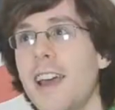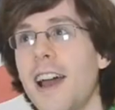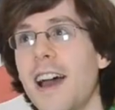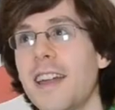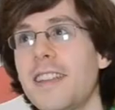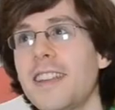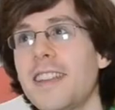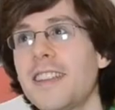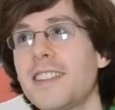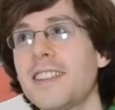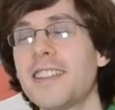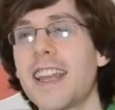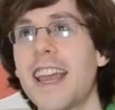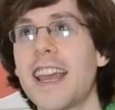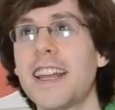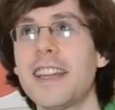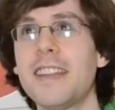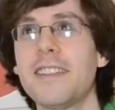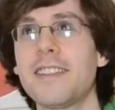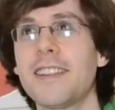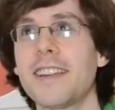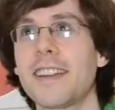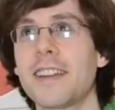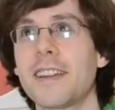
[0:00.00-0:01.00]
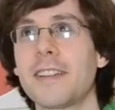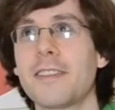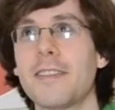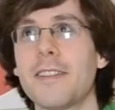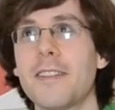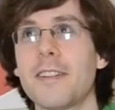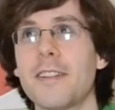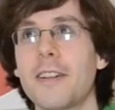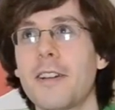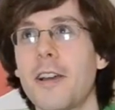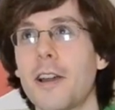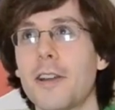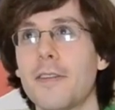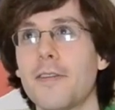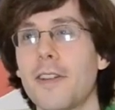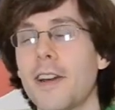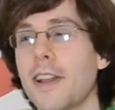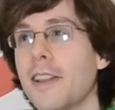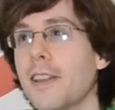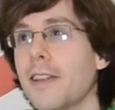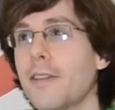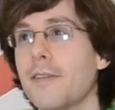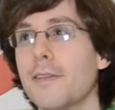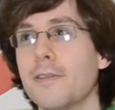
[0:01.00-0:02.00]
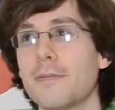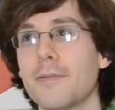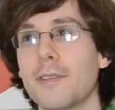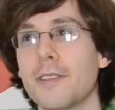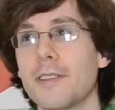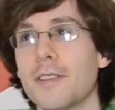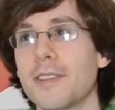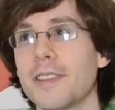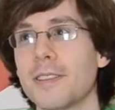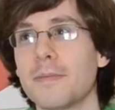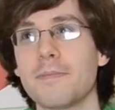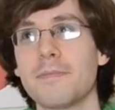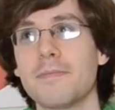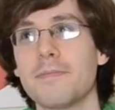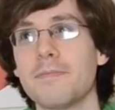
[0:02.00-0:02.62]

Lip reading: I think just anything that kind of I loved when I was